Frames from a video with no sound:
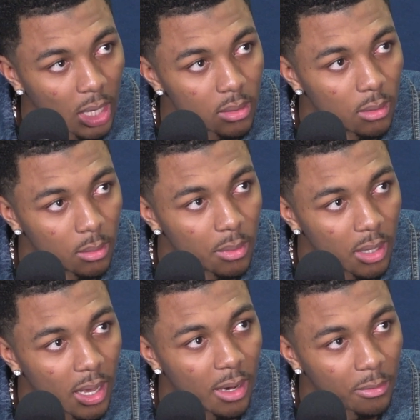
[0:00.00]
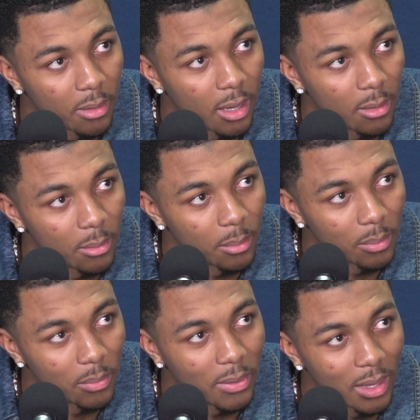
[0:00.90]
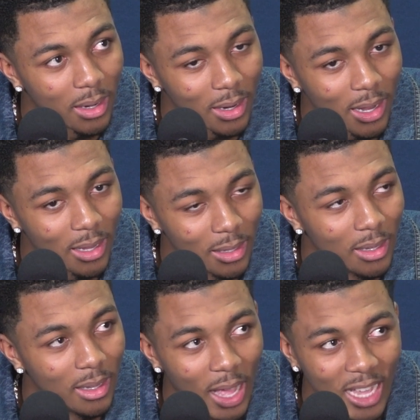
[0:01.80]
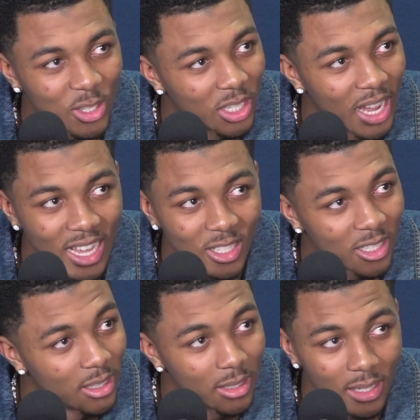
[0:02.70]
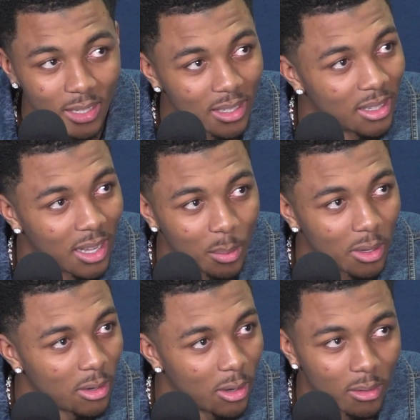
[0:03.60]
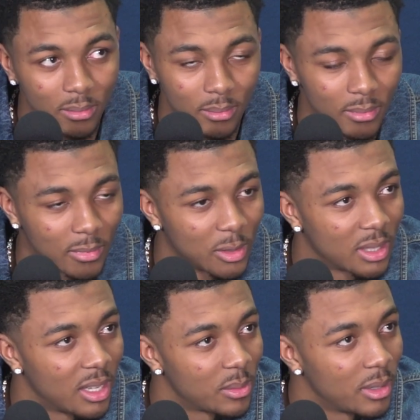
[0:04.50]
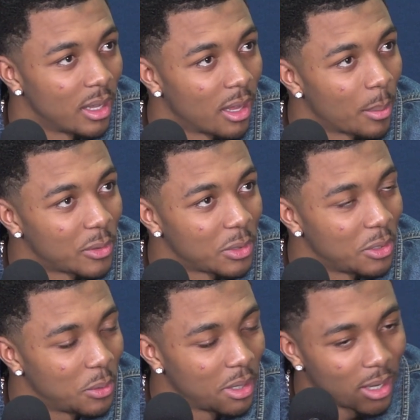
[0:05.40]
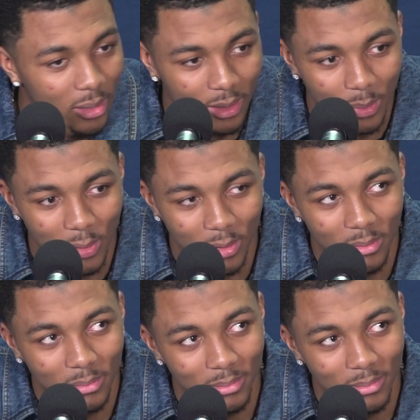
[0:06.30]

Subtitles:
I told him he got it for now, and I should have did it today, but you know, it just gives me another opportunity to do it another time. So.